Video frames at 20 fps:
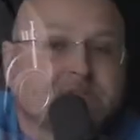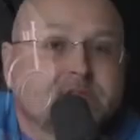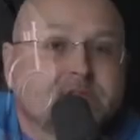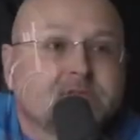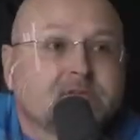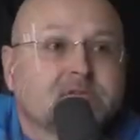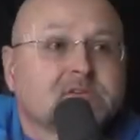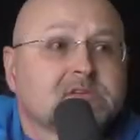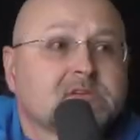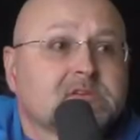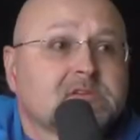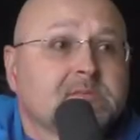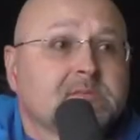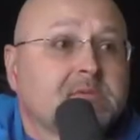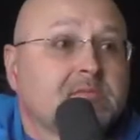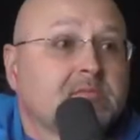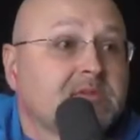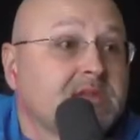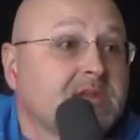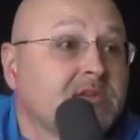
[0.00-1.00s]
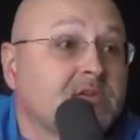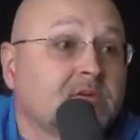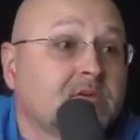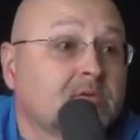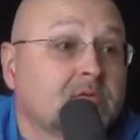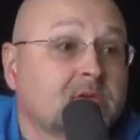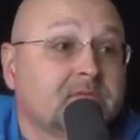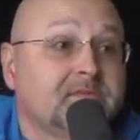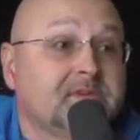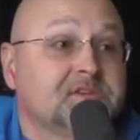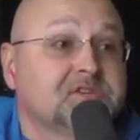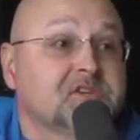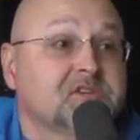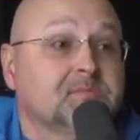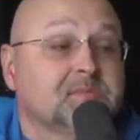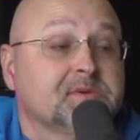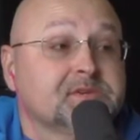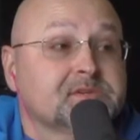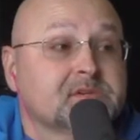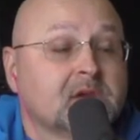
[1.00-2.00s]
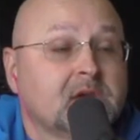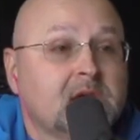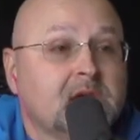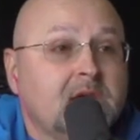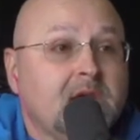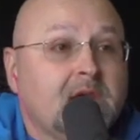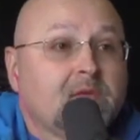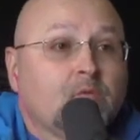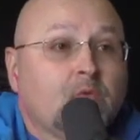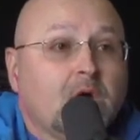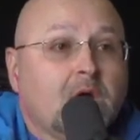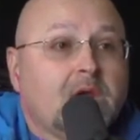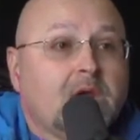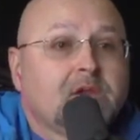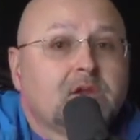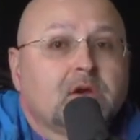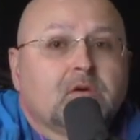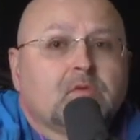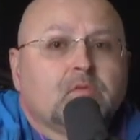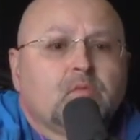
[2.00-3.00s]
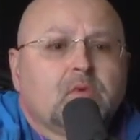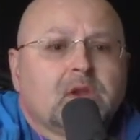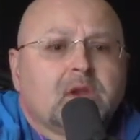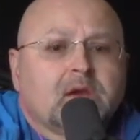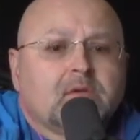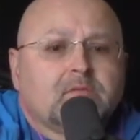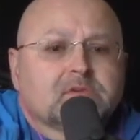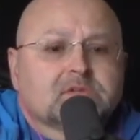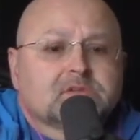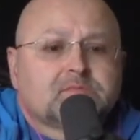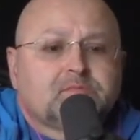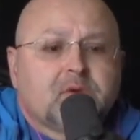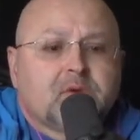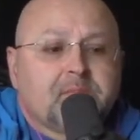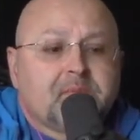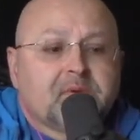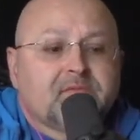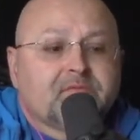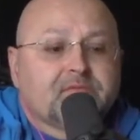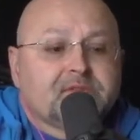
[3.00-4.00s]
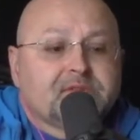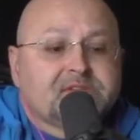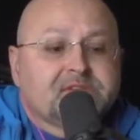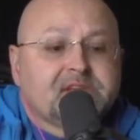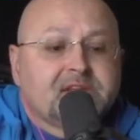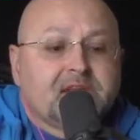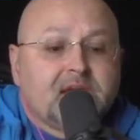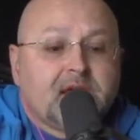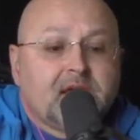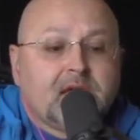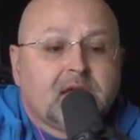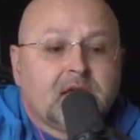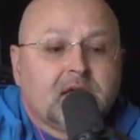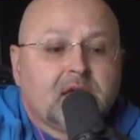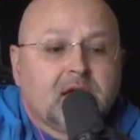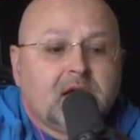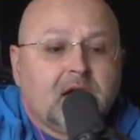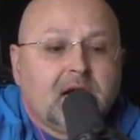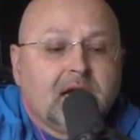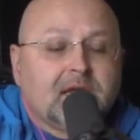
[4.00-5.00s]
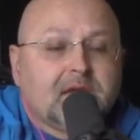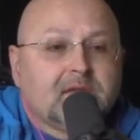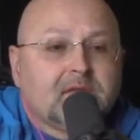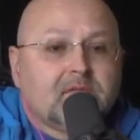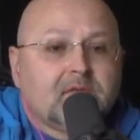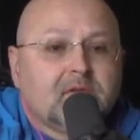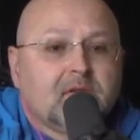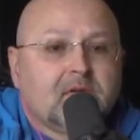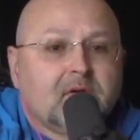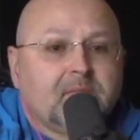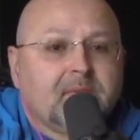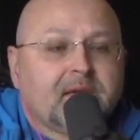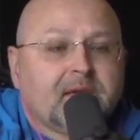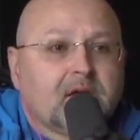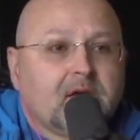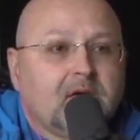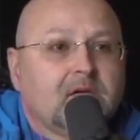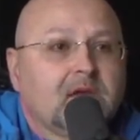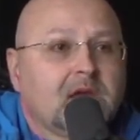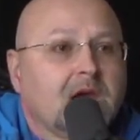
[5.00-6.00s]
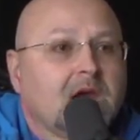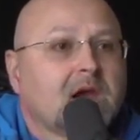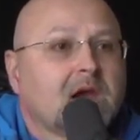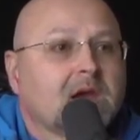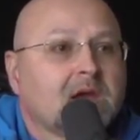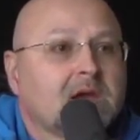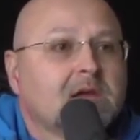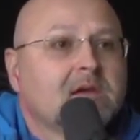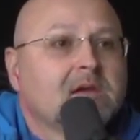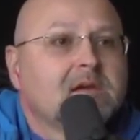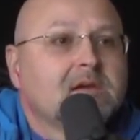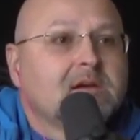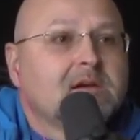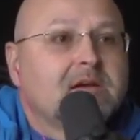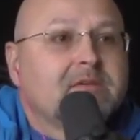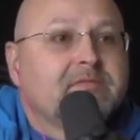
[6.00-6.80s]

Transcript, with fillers: that there's some people that don't know what a V chip is. Yes. And what you know, Correct. when I was prepping for the, today, I I'm like, oh yeah, I